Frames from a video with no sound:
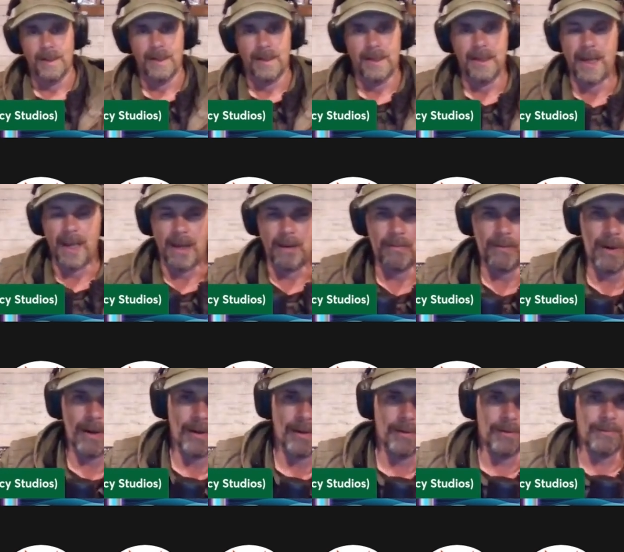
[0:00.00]
Yeah.
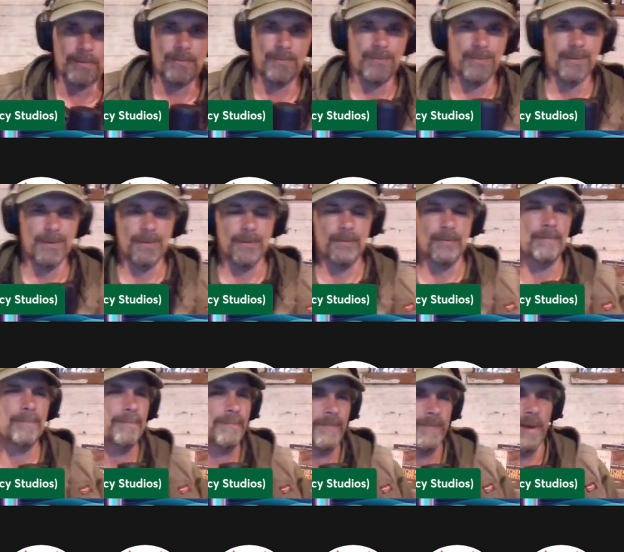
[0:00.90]
Well,
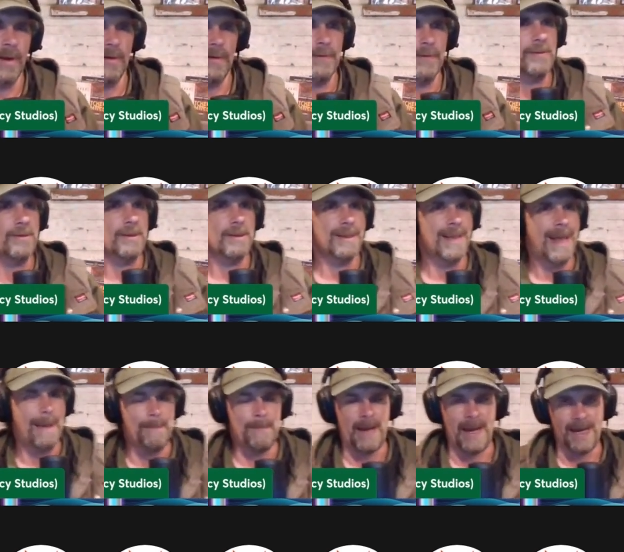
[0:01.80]

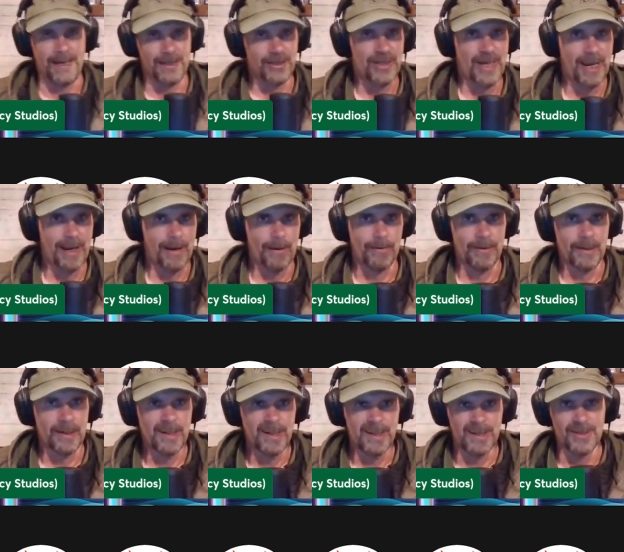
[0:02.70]
that page
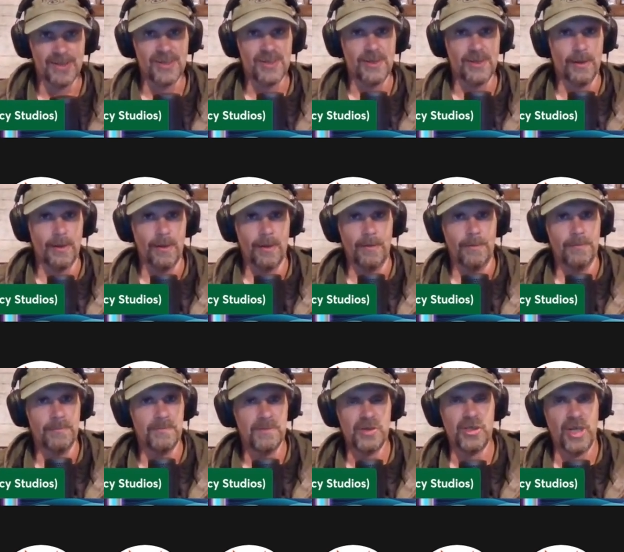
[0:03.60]
count can
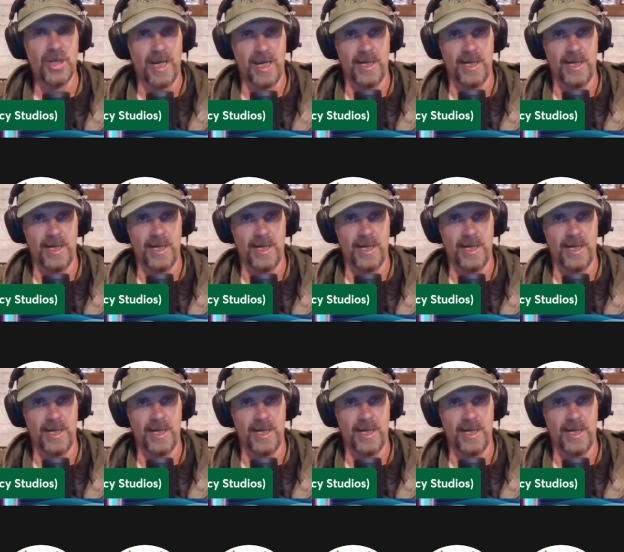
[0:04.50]
still change